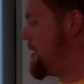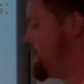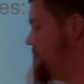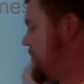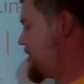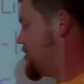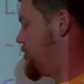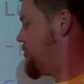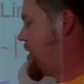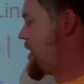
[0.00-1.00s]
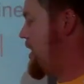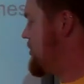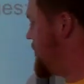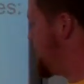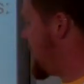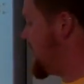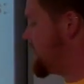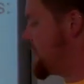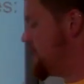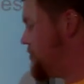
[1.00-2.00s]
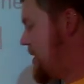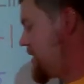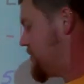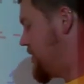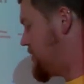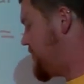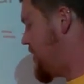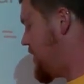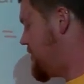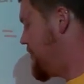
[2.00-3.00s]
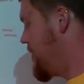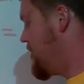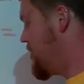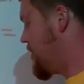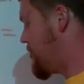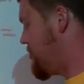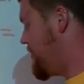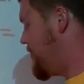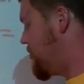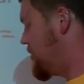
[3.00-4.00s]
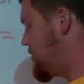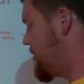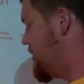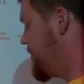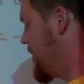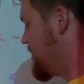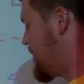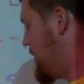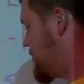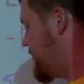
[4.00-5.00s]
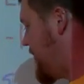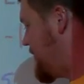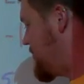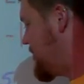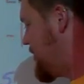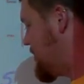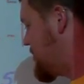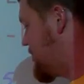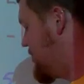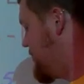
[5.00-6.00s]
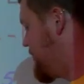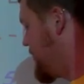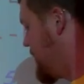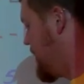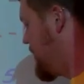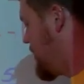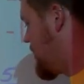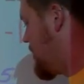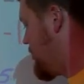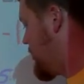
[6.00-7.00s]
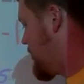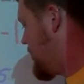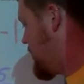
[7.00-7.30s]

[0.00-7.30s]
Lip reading: them, because you don't recognize you have positive times positive, that's fine. You get 3/4 times 5/6. You know, and